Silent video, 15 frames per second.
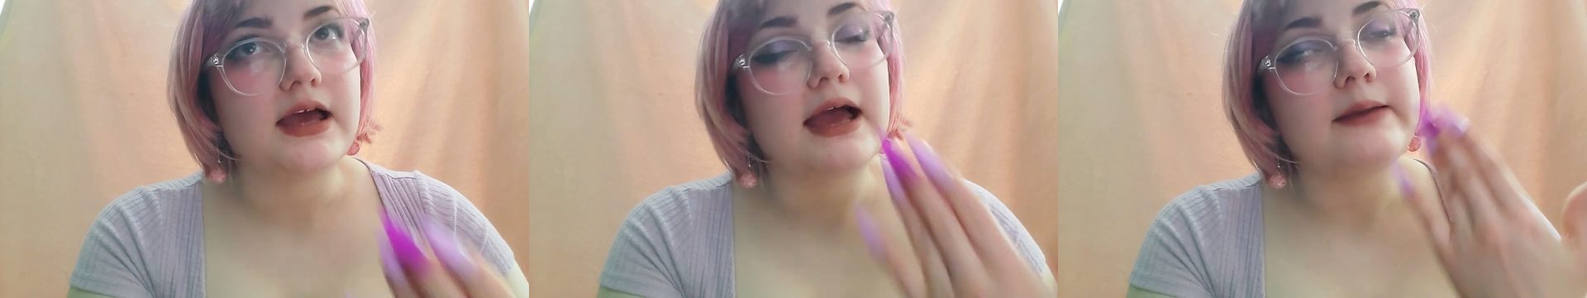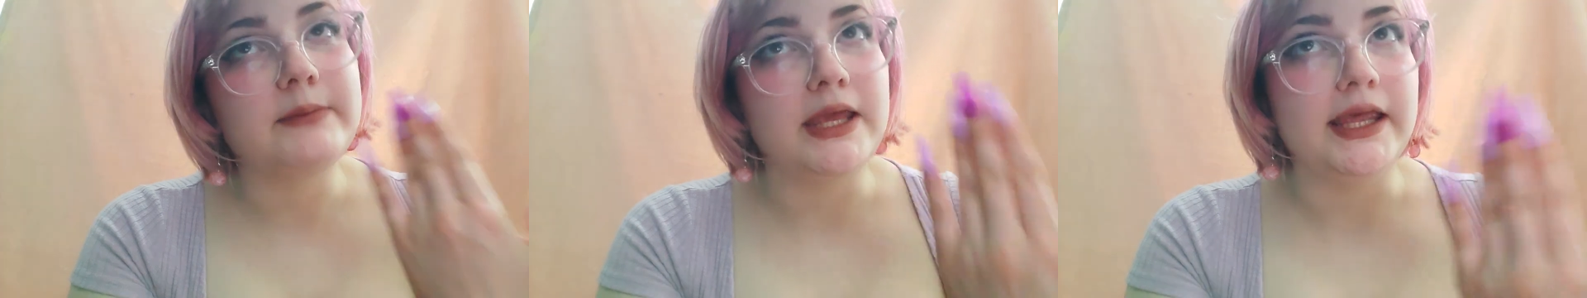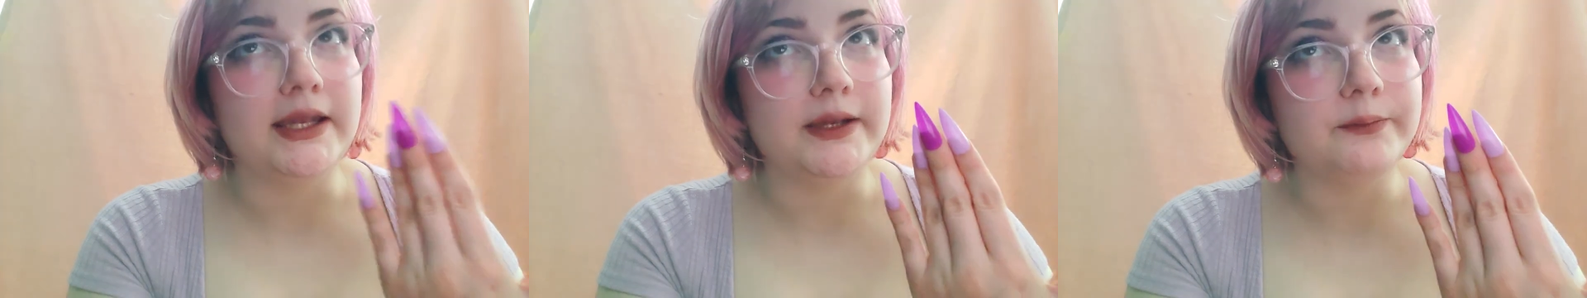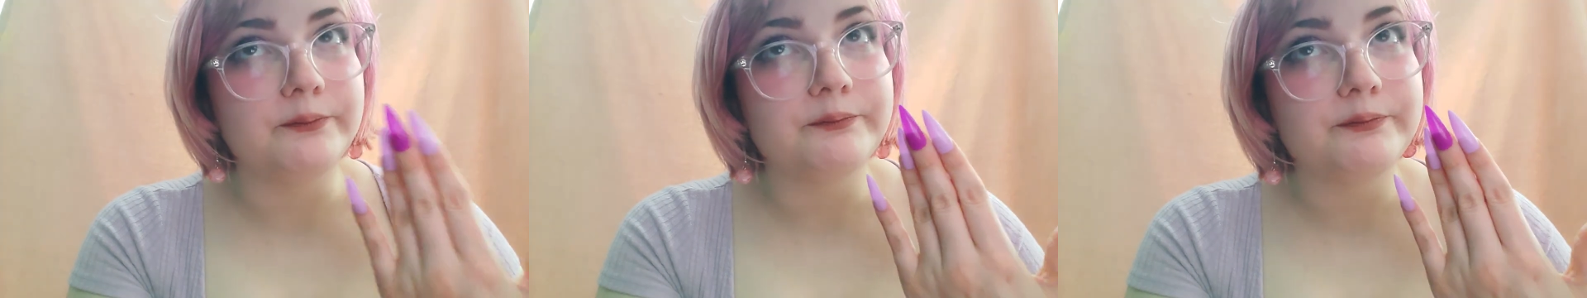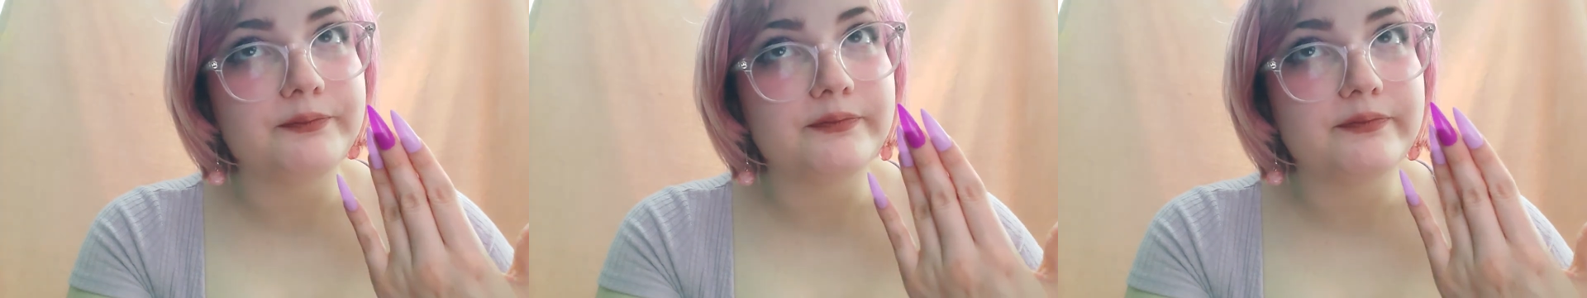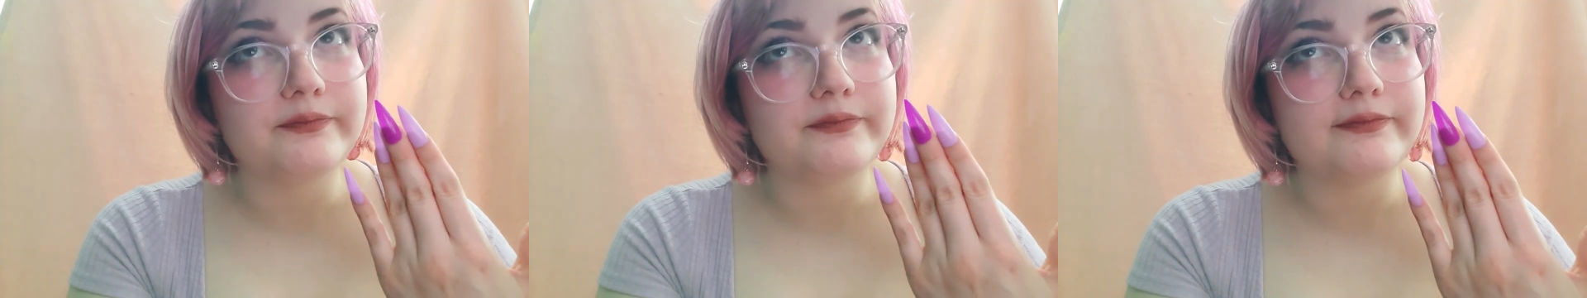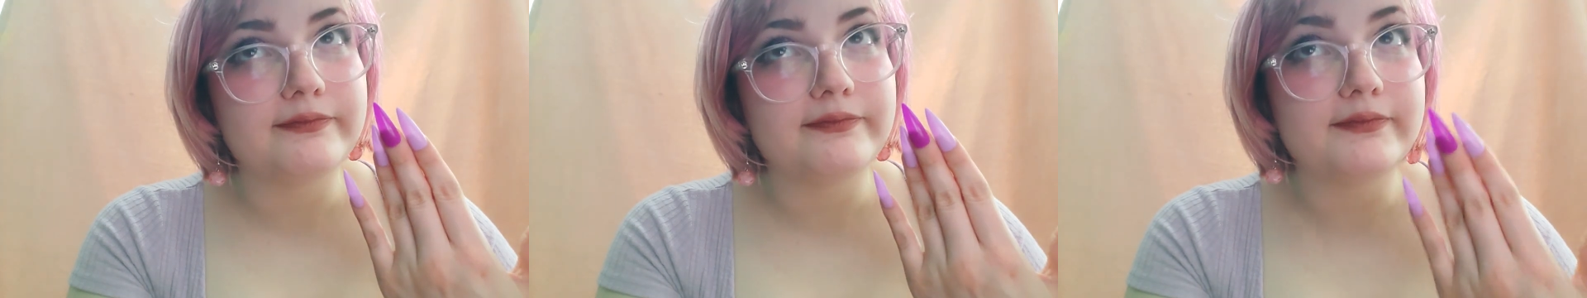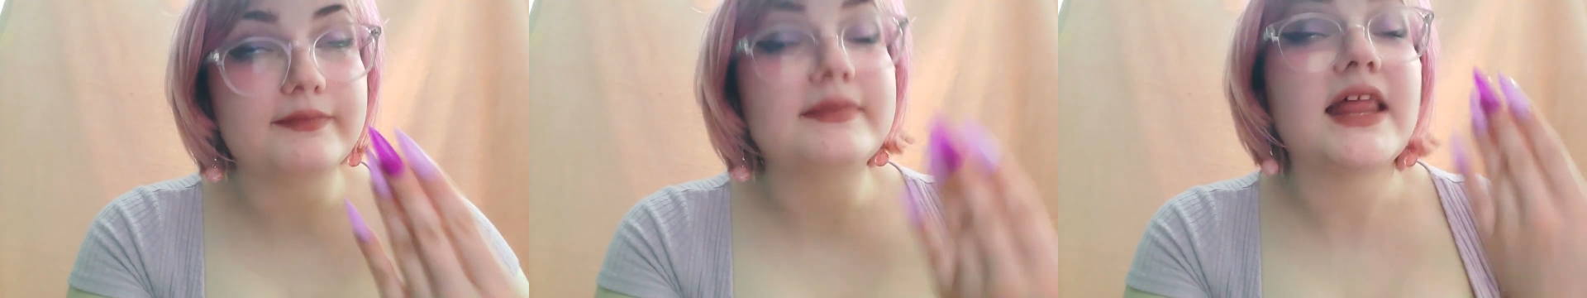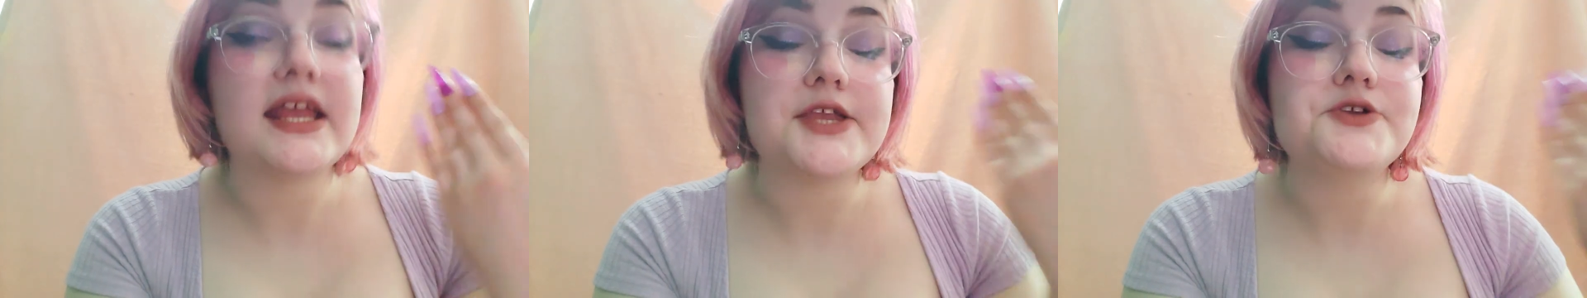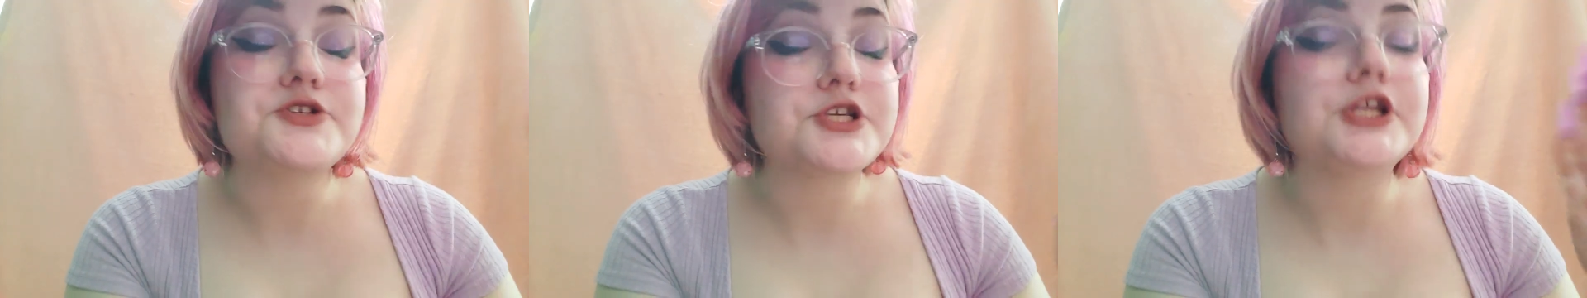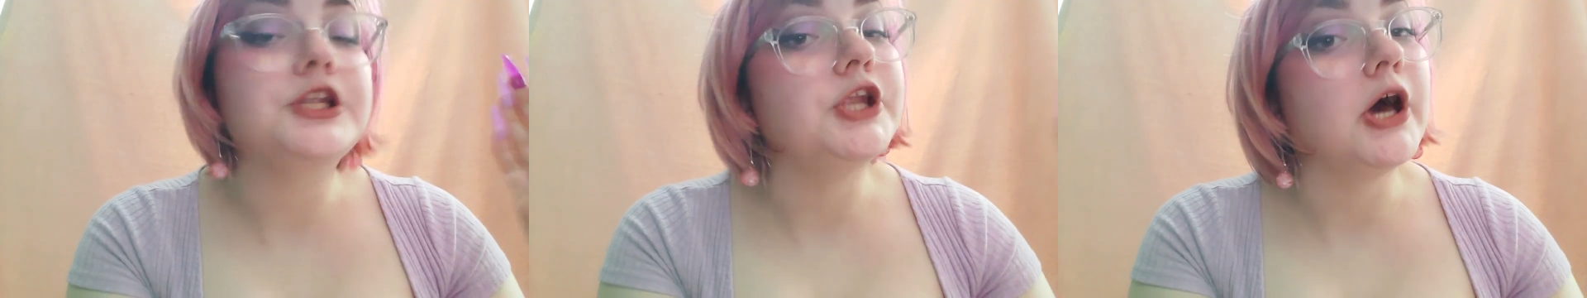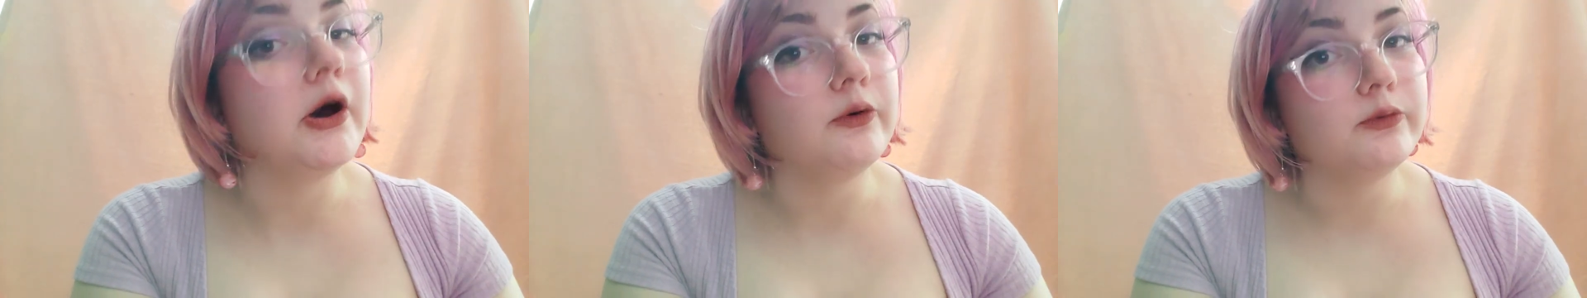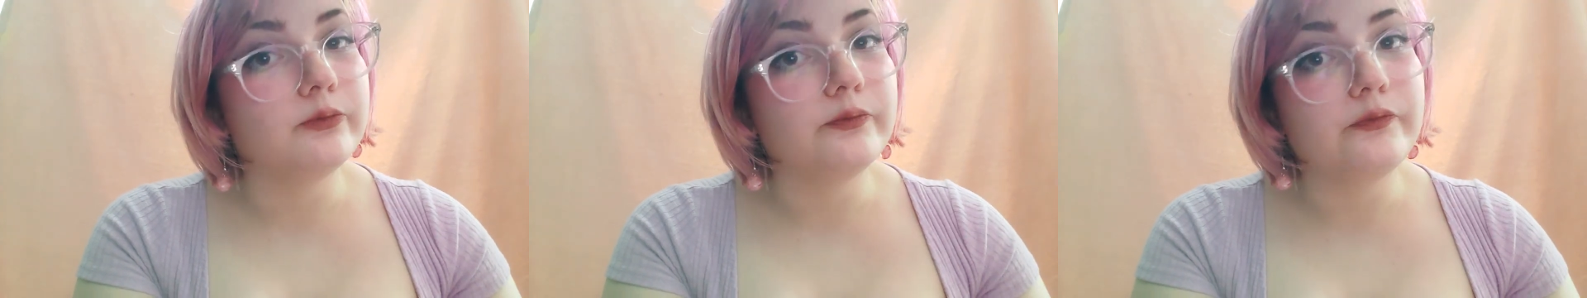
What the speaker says: I mean, that you should know